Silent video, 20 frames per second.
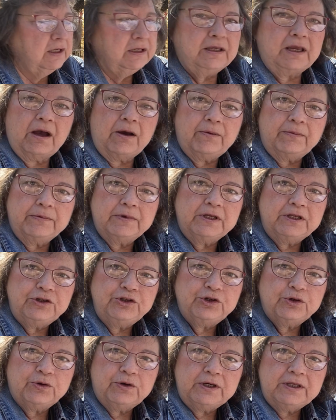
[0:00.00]
Y'all
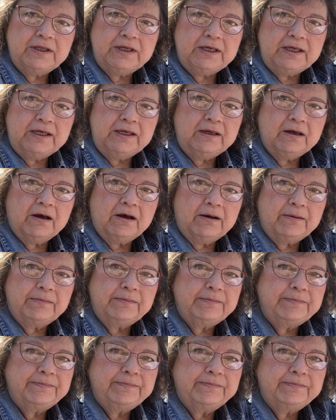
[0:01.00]
enjoy the
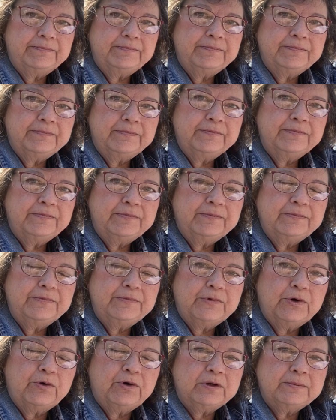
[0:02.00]

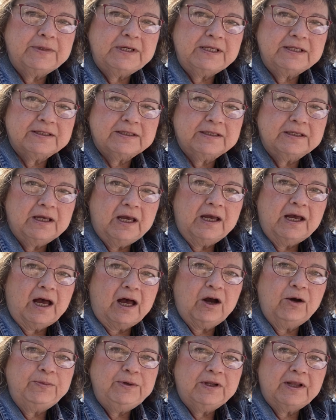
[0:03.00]
ornaments. I
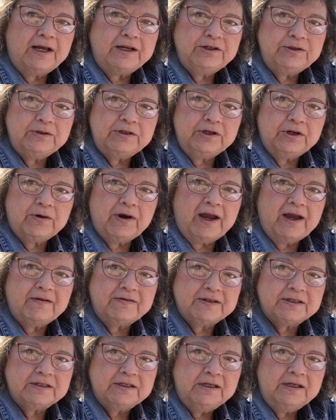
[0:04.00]
hope you like doing
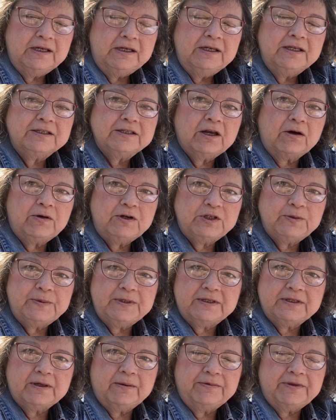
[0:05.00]
crafts. It's always
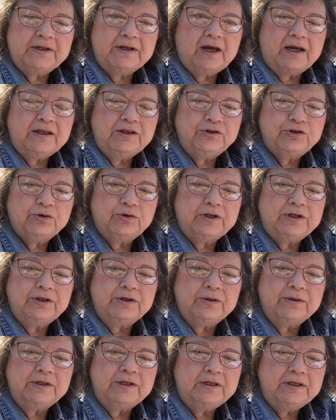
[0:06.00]
been something I enjoy
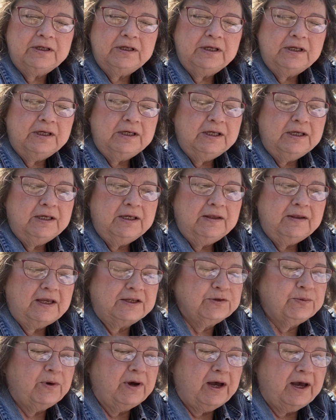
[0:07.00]
doing.
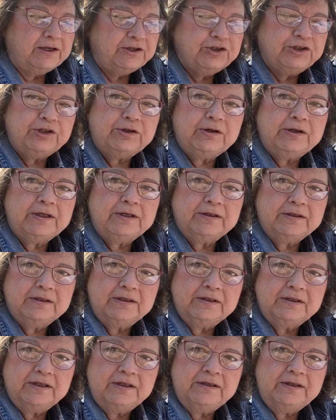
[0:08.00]
That's why I share it
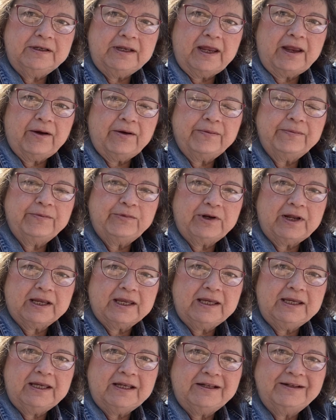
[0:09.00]
now when I
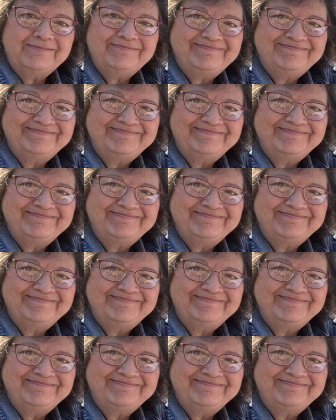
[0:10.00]
can.